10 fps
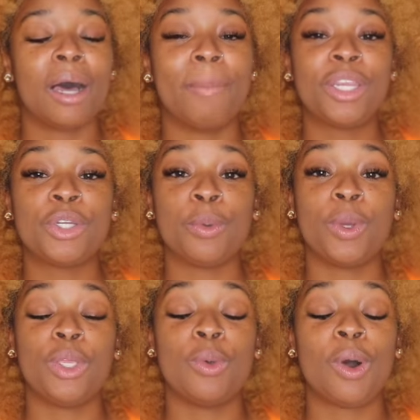Make sure
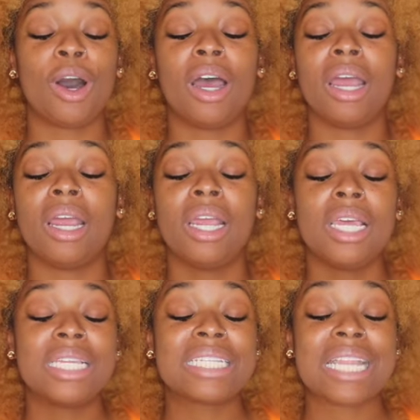when you are
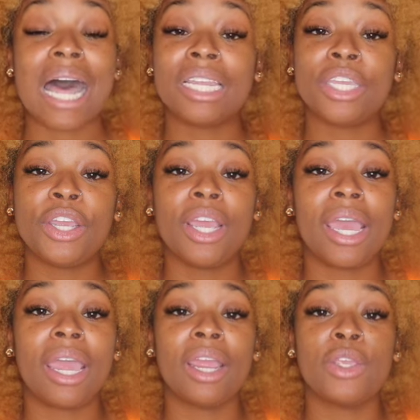styling your
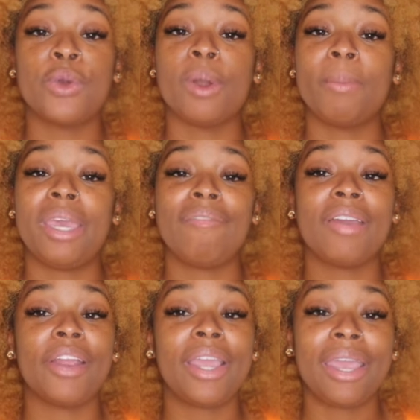hair, you are being
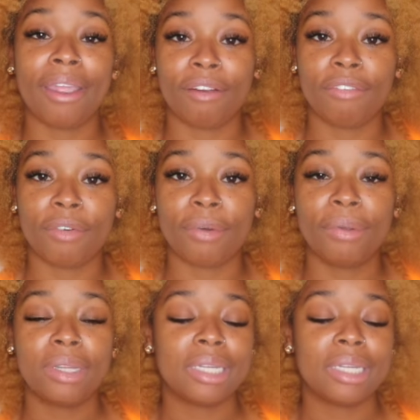very careful.